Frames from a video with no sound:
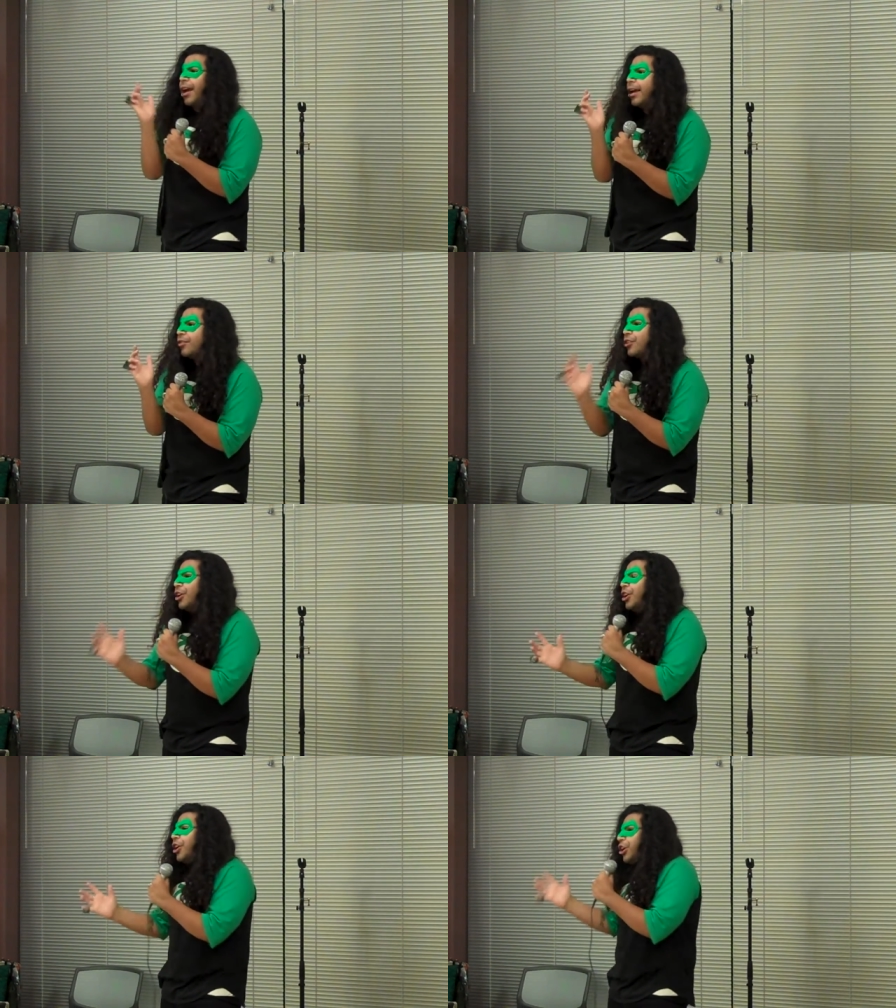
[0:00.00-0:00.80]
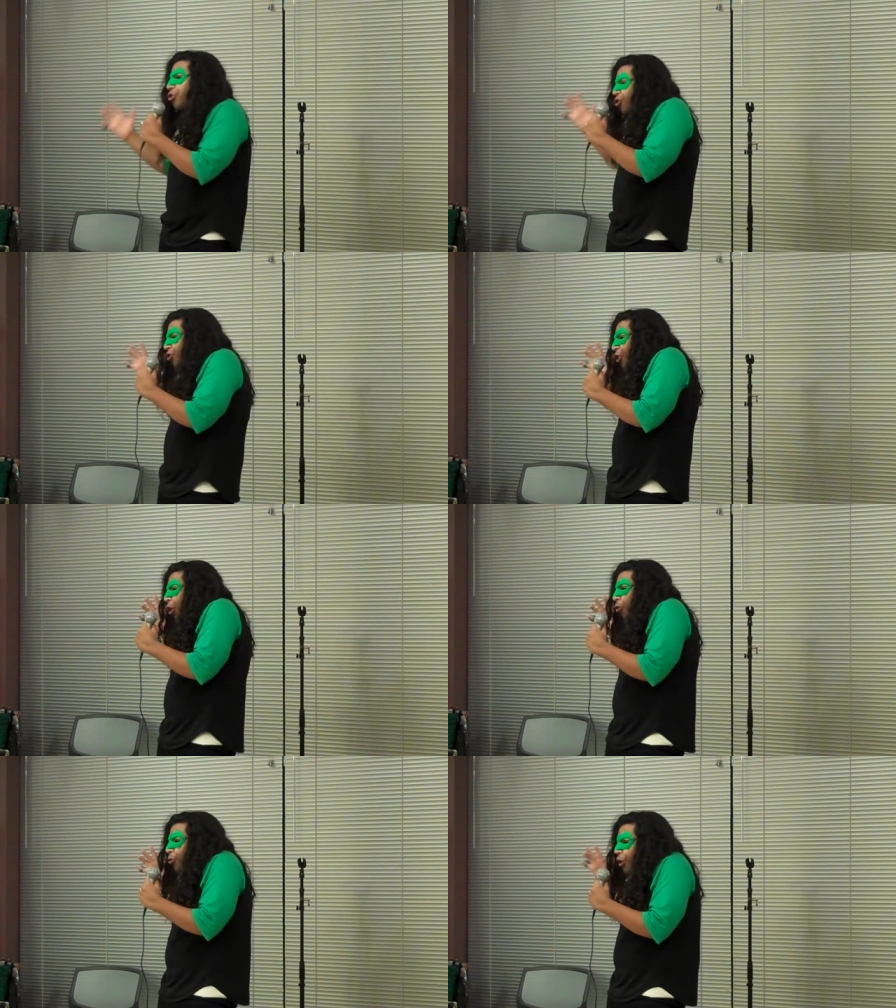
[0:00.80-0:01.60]
chase, he could just
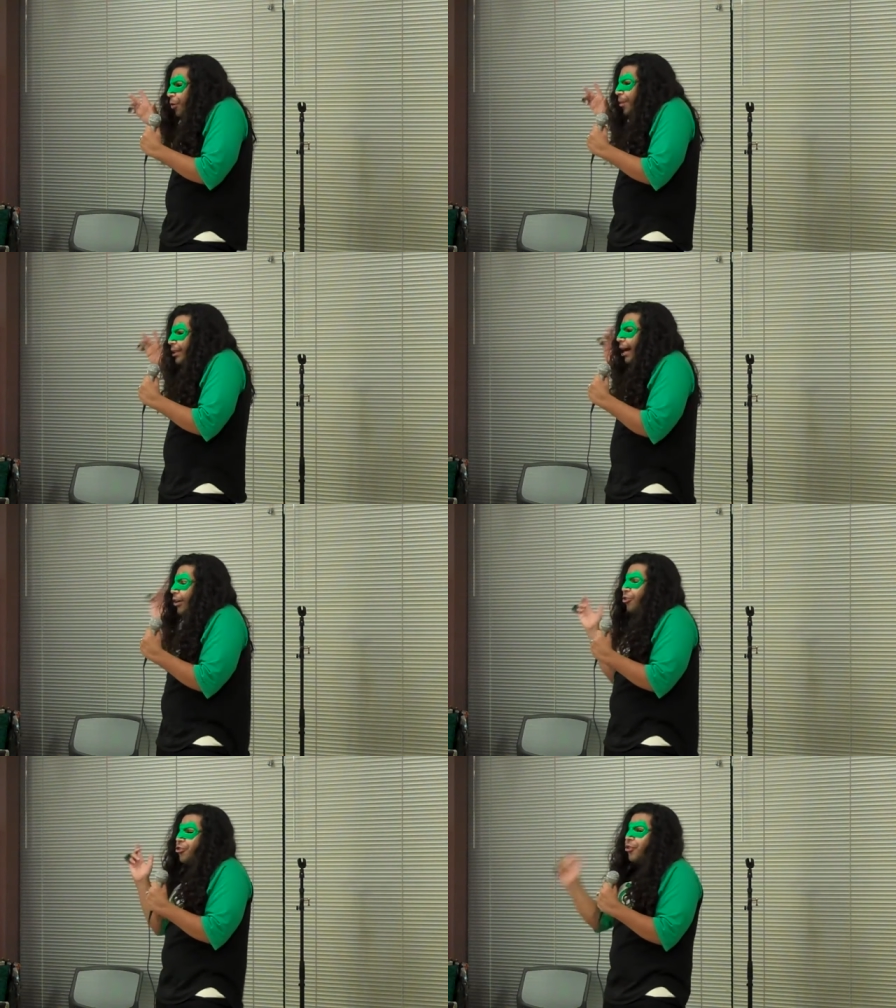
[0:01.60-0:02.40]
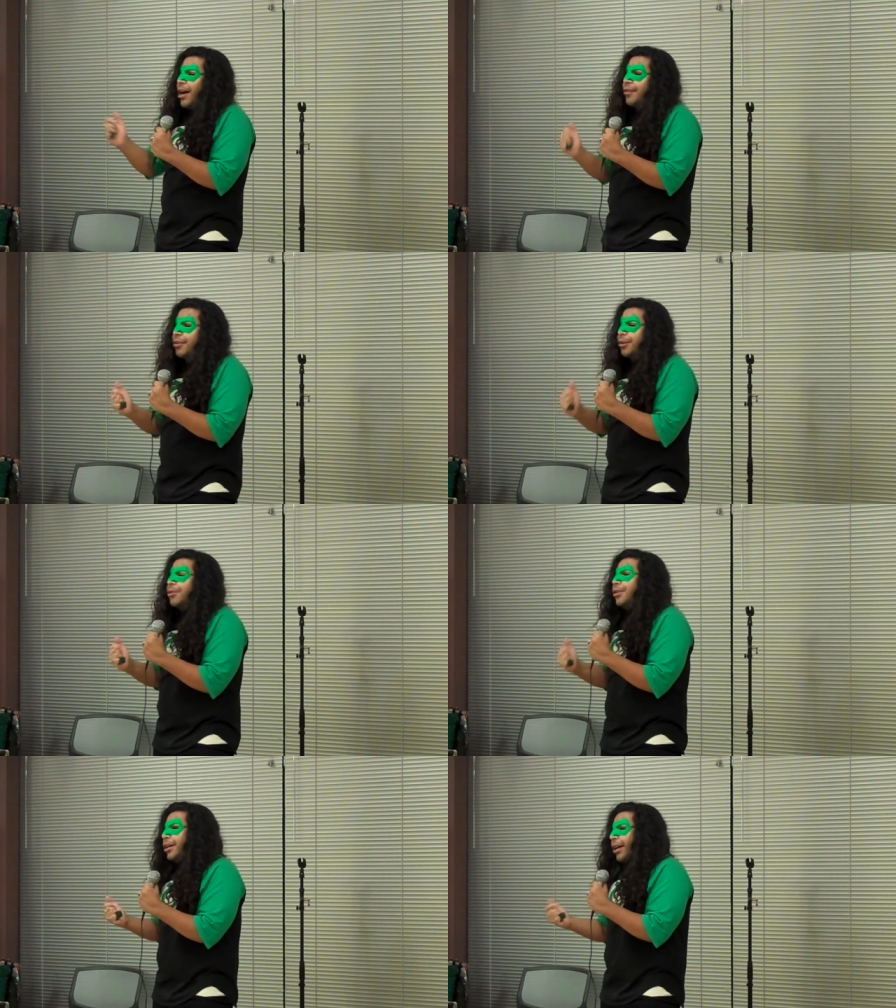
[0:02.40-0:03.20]
go through the McDonald's
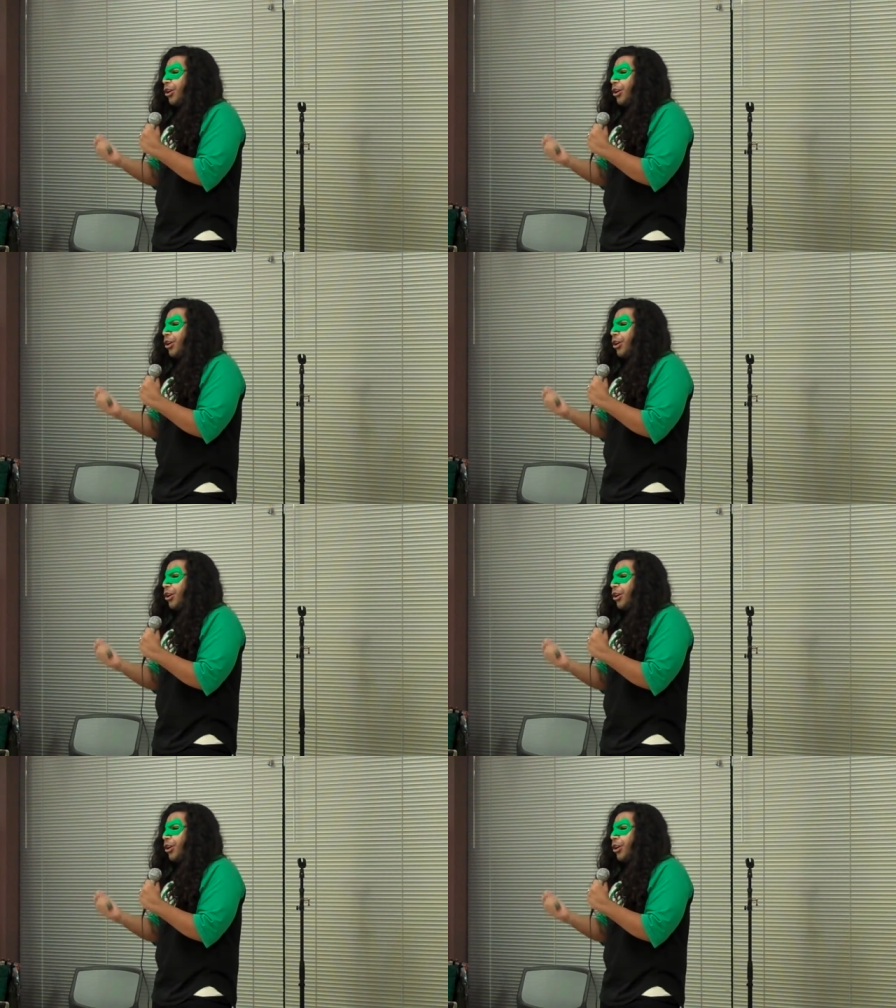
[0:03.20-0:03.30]
drive-thru